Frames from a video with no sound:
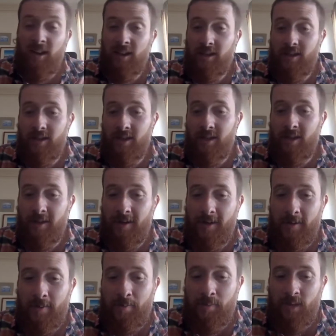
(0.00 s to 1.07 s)
It's
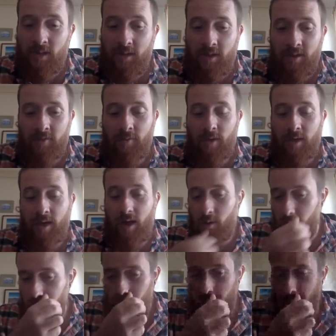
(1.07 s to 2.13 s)
and right
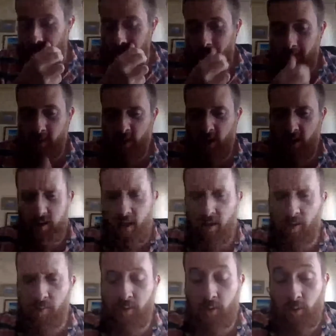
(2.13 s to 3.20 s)
now it kind of, there's like a sign
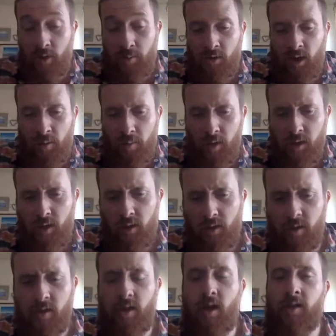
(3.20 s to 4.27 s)
up screen, but that
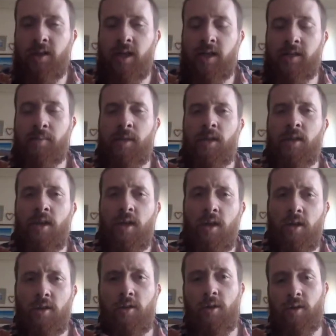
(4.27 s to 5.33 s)
basically just contacts me.
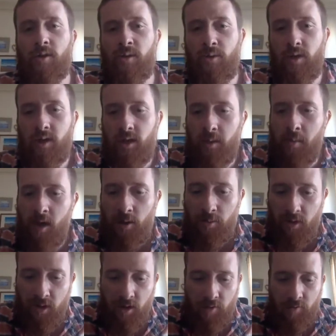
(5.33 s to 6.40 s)
You can also just email
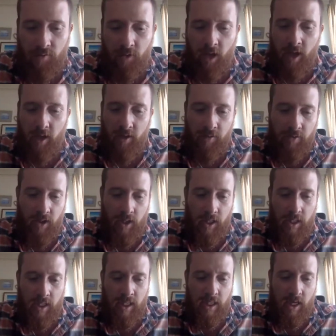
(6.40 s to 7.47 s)
me at Vlad
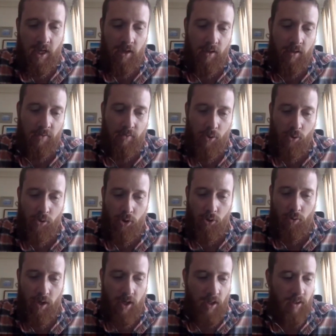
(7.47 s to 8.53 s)
at
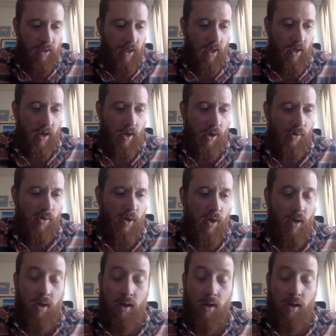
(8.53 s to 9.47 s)
Foqal.io.